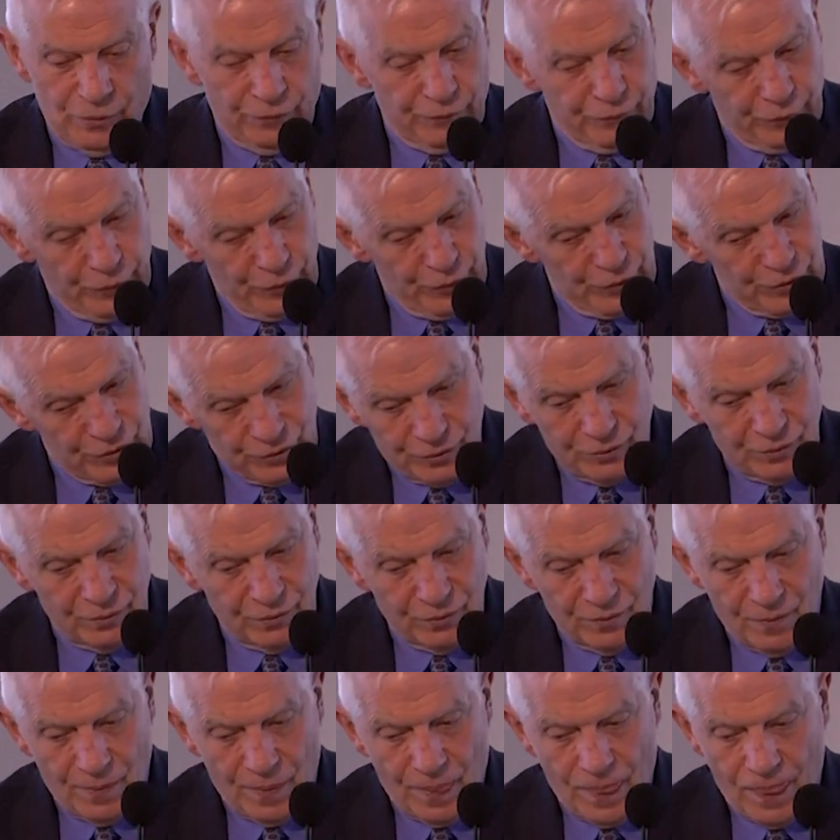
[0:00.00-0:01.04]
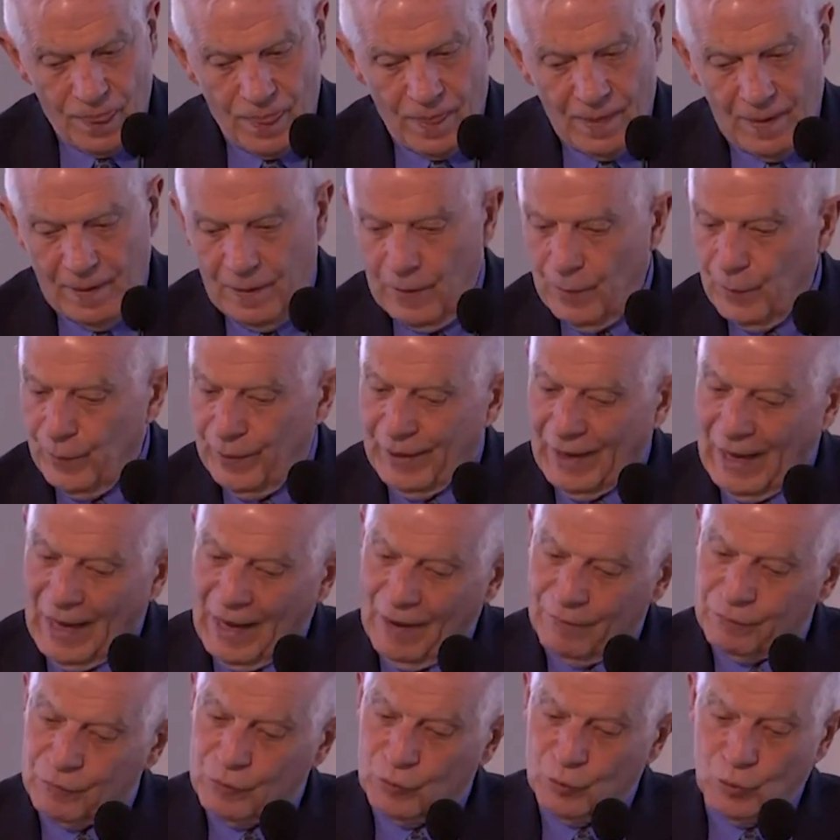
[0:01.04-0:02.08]
First, we
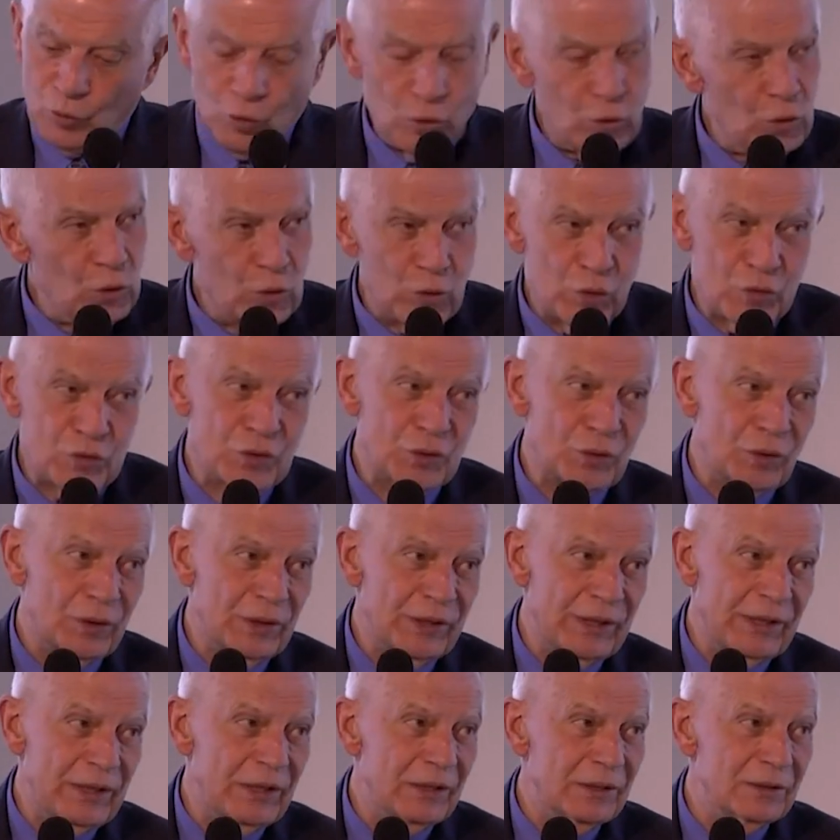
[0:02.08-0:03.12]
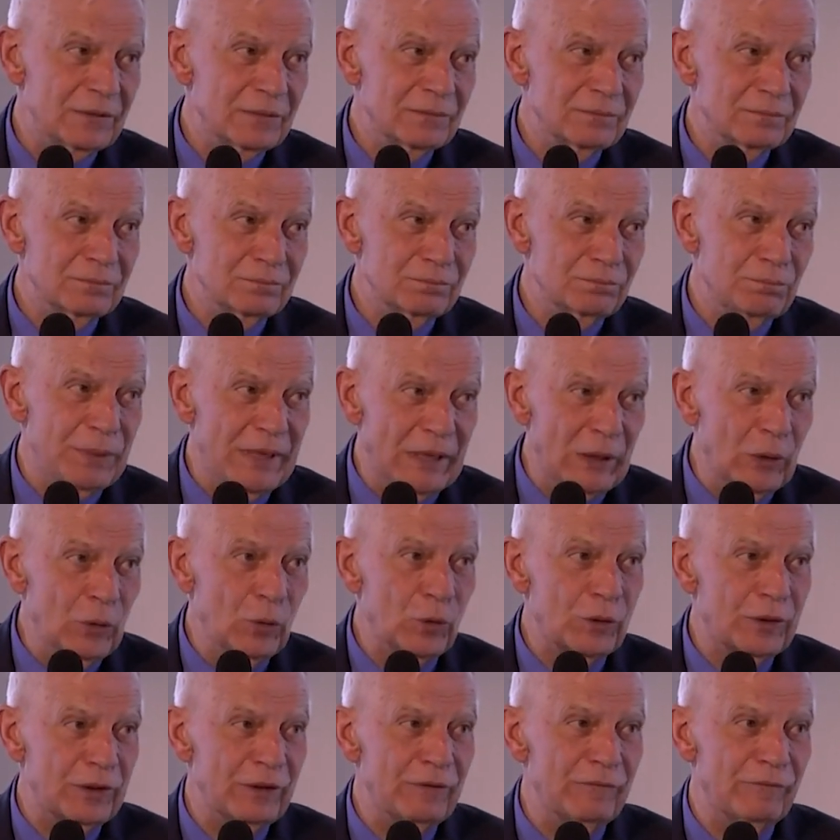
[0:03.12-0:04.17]
have to urgently be
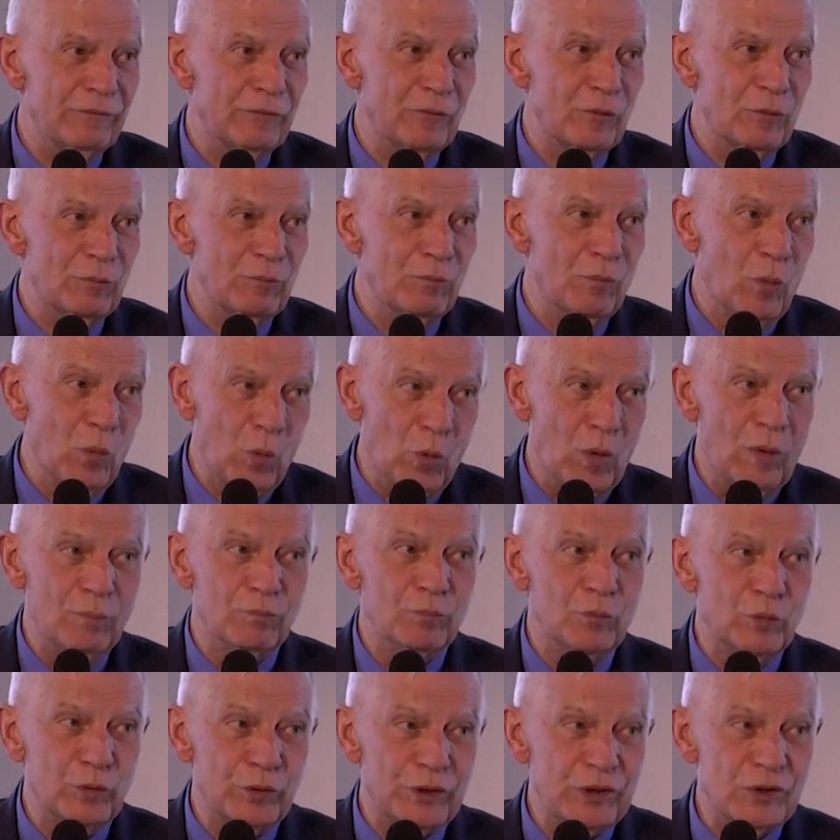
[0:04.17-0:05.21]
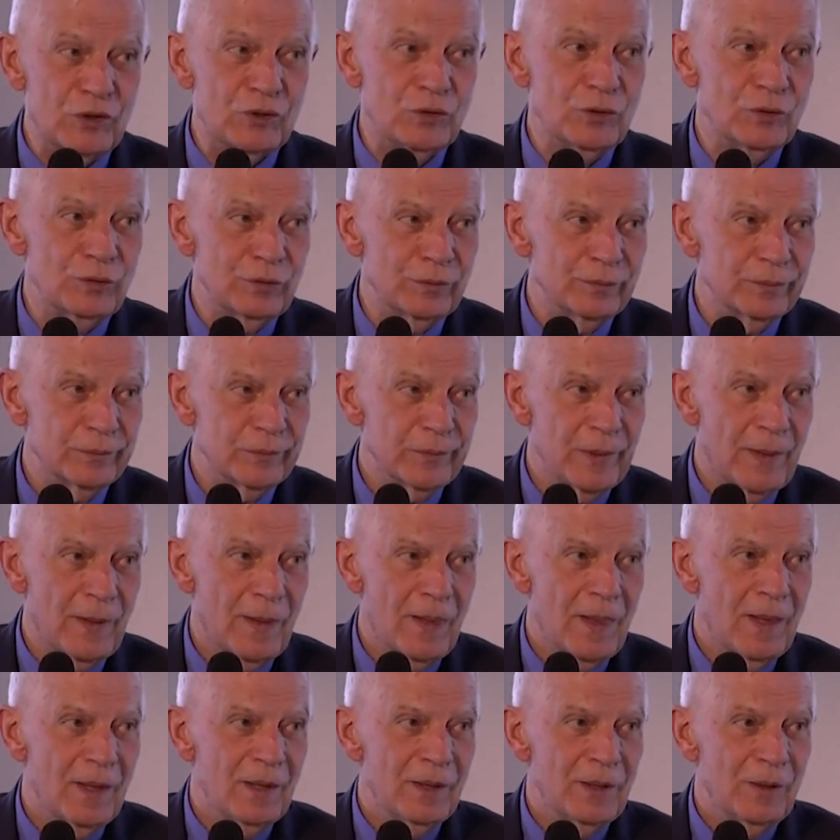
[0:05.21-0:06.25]
looking for more ammunition,
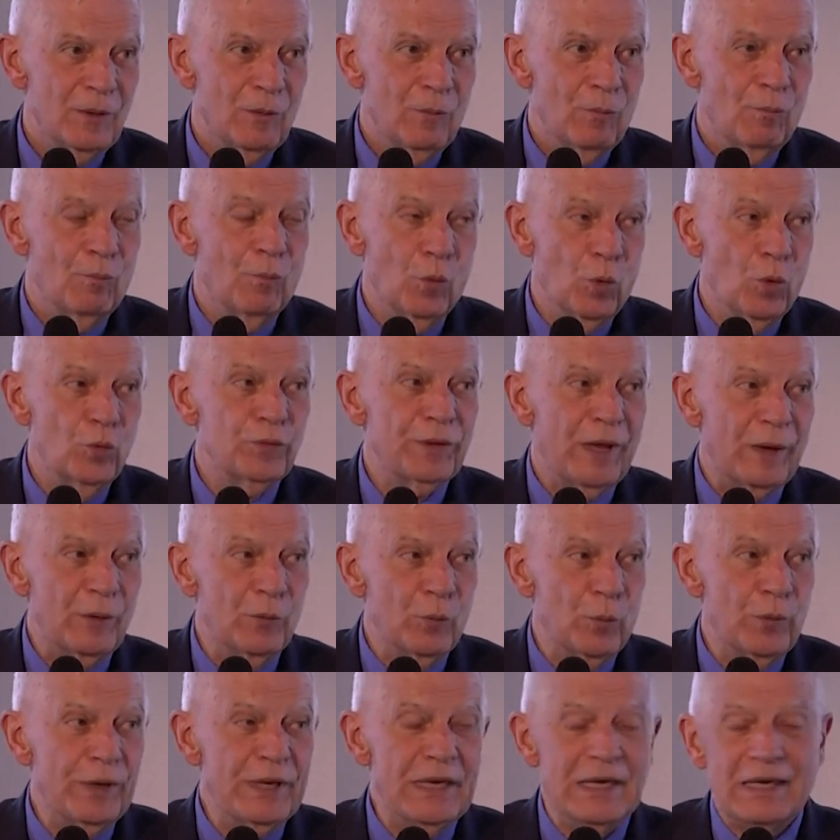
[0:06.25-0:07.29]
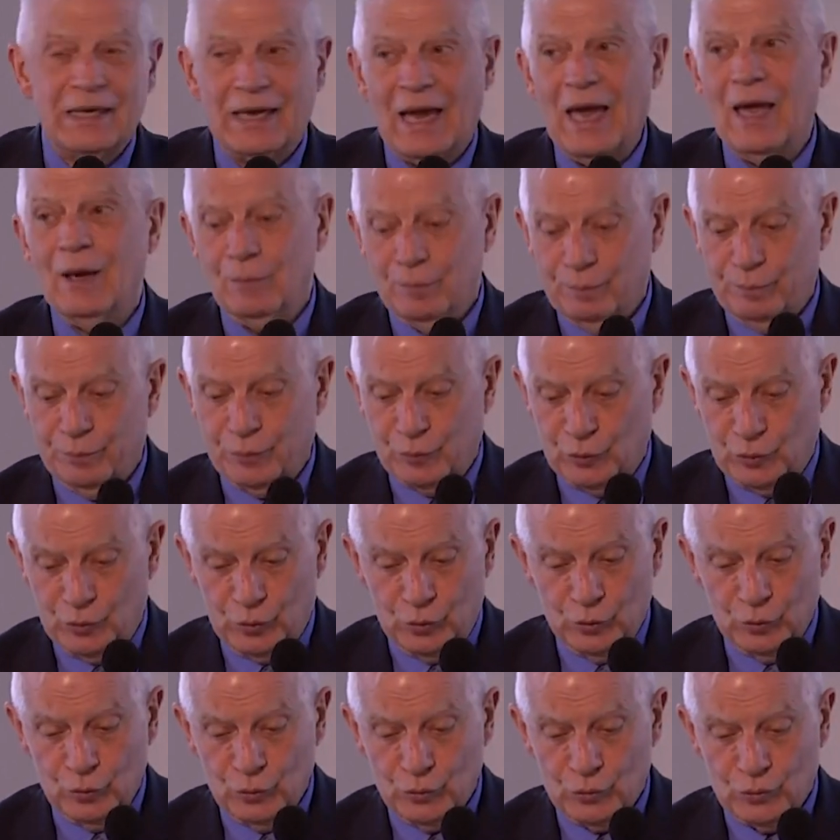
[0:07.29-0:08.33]
more than we can
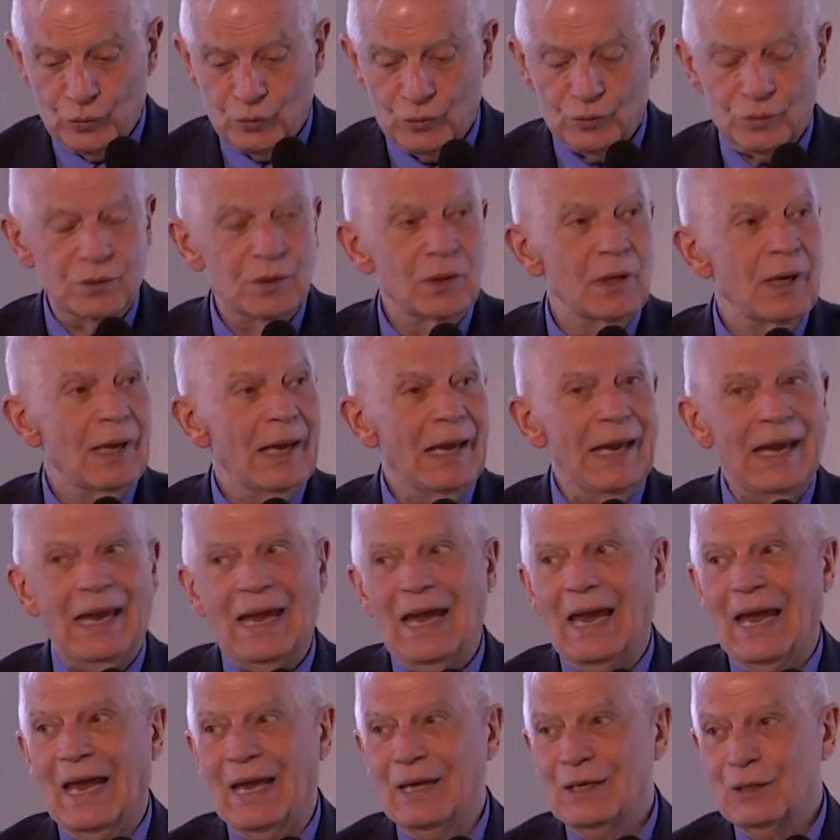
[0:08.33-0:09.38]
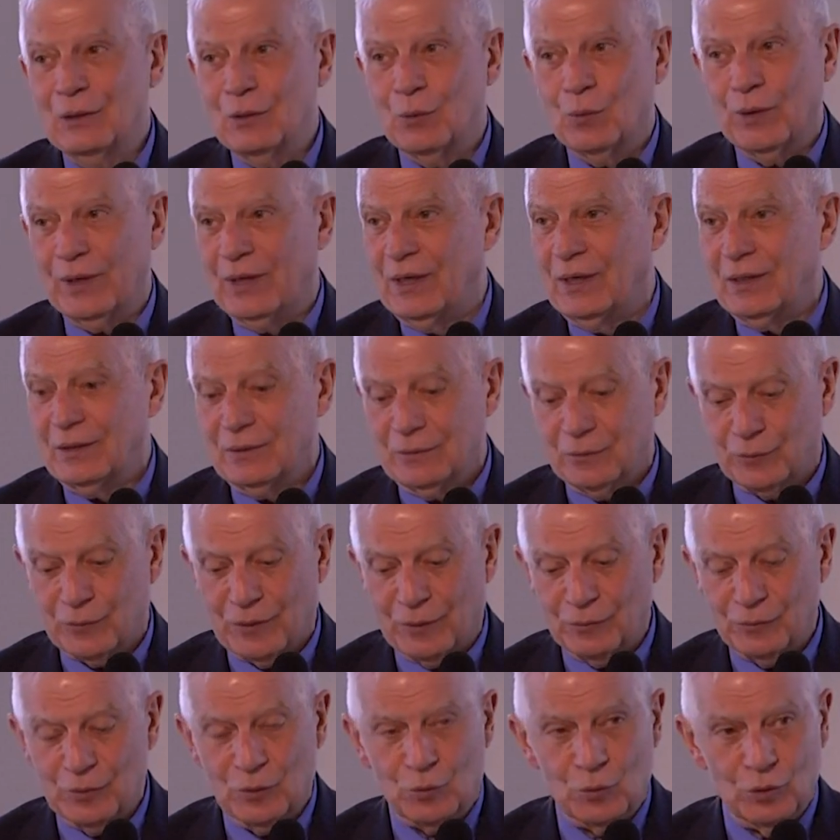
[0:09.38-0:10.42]
produce anywhere
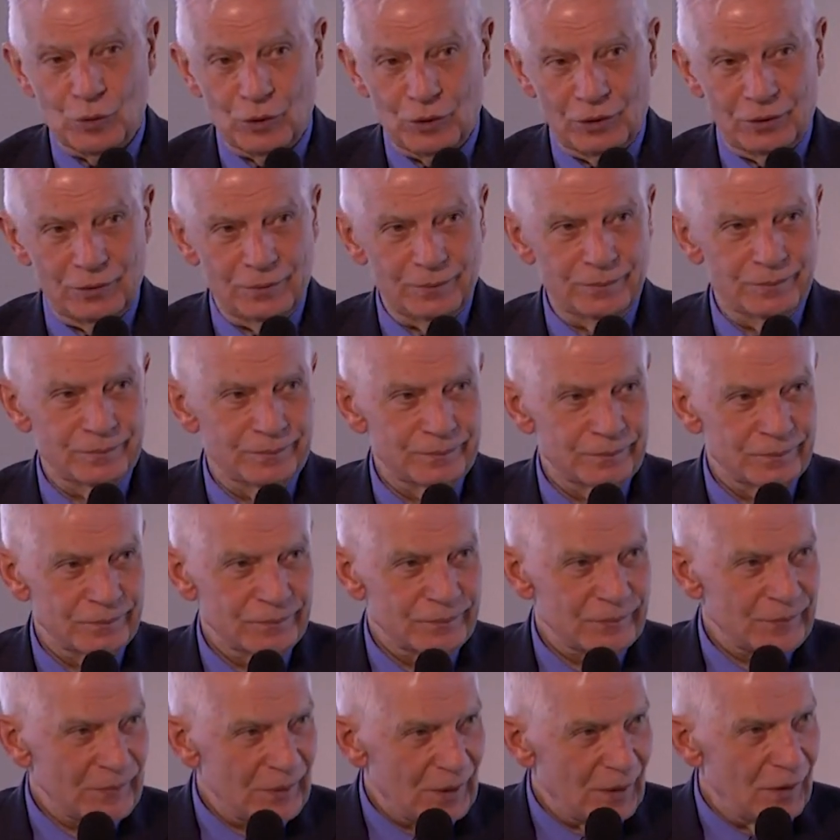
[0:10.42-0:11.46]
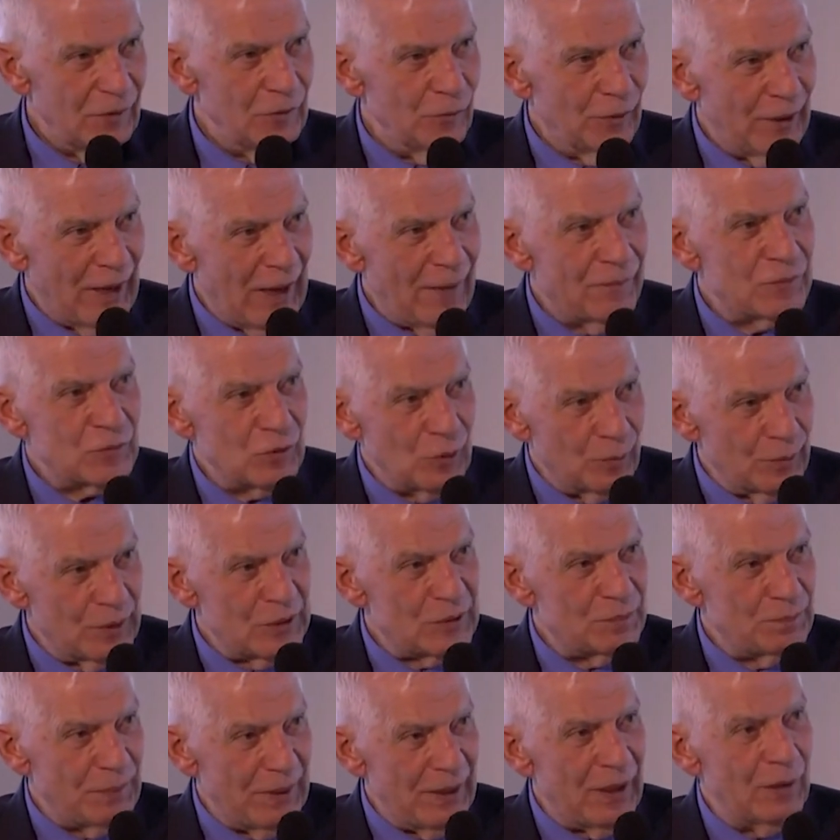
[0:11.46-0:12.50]
around the world. You have some
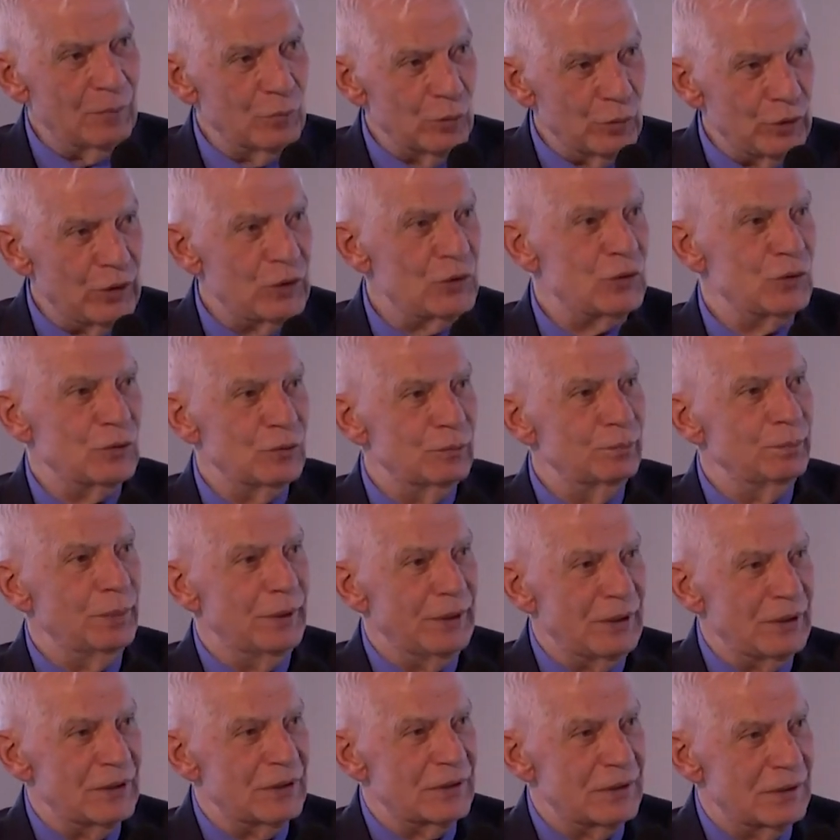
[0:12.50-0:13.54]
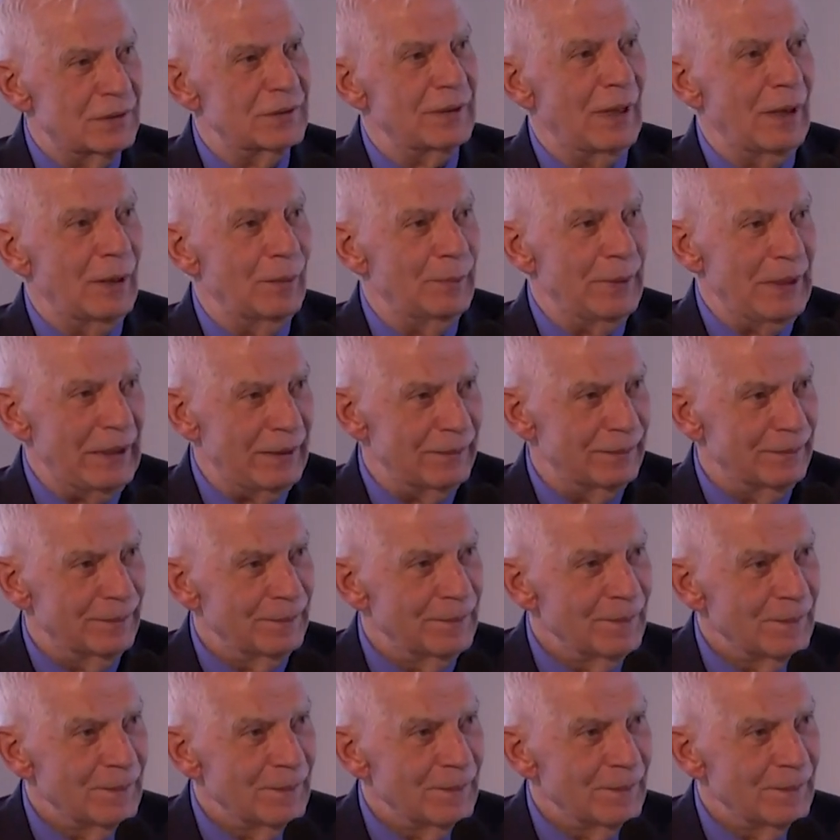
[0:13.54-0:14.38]
spare ammunition, please tell me,